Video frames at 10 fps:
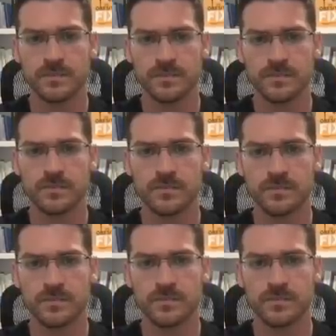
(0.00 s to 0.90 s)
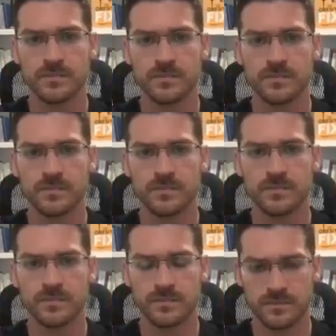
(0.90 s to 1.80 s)

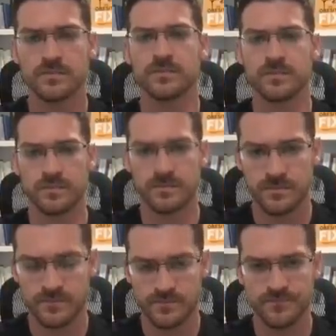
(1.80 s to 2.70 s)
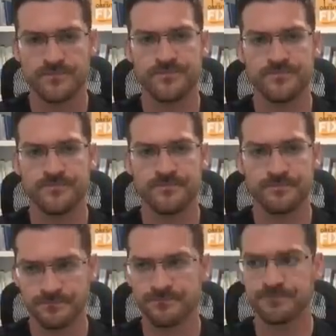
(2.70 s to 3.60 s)

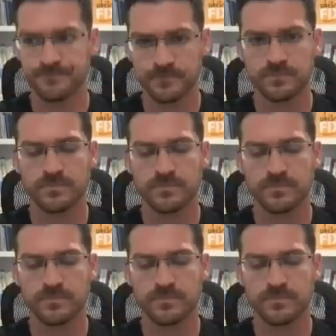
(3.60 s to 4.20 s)
(not speaking)